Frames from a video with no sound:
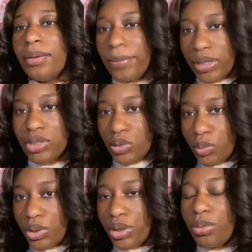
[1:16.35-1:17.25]
Make
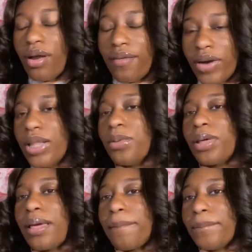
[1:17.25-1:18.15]
sure you are
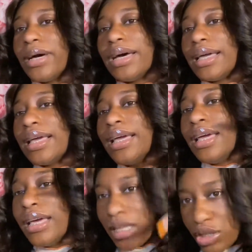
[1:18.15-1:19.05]
following my
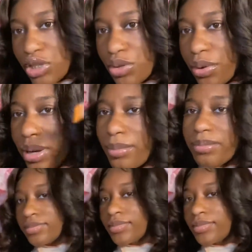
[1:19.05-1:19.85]
Instagram.